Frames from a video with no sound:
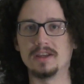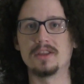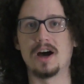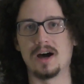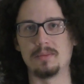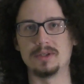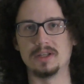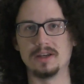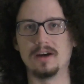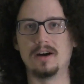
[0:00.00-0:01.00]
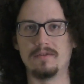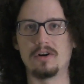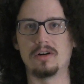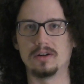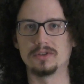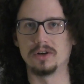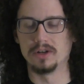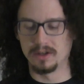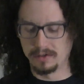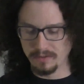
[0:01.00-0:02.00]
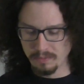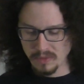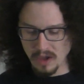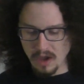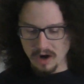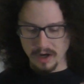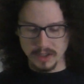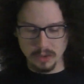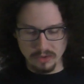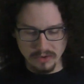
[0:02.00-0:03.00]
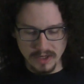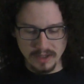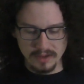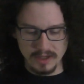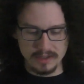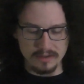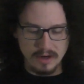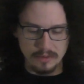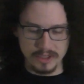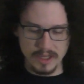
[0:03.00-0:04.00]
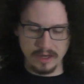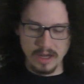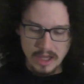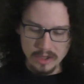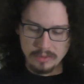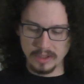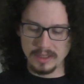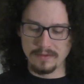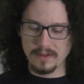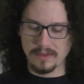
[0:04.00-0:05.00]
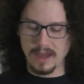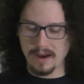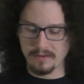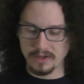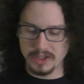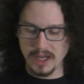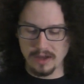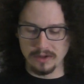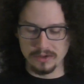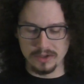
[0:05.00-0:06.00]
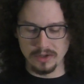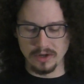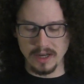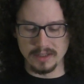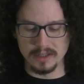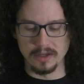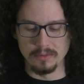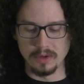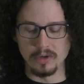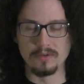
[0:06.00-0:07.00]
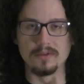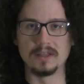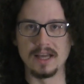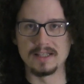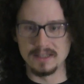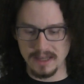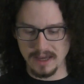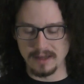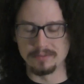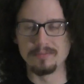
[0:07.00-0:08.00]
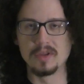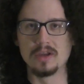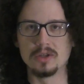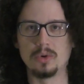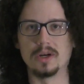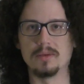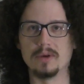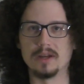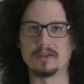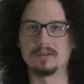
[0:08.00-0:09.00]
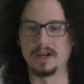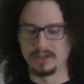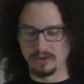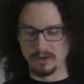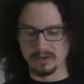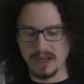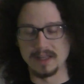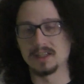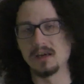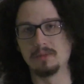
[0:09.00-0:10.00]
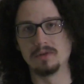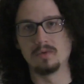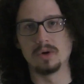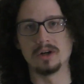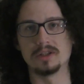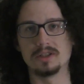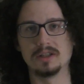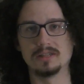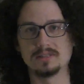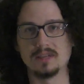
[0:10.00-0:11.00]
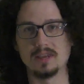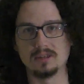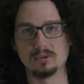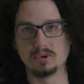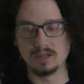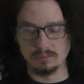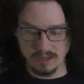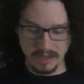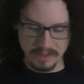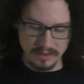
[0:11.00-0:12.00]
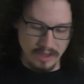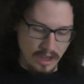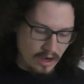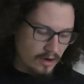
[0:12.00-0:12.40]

it's usually the easiest thing to kind of figure out. And then once we have that, we can get that null hypothesis by just making it the opposite of our alternative. All right, so we're reading this, all right, we're saying you believe that the